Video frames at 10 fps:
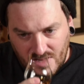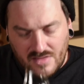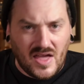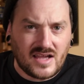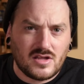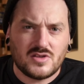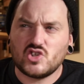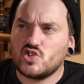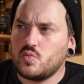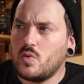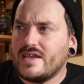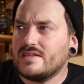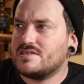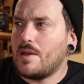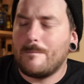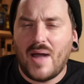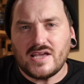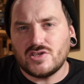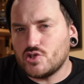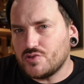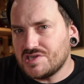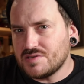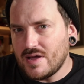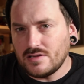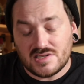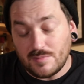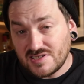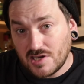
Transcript: That sweet pastry smell, similar to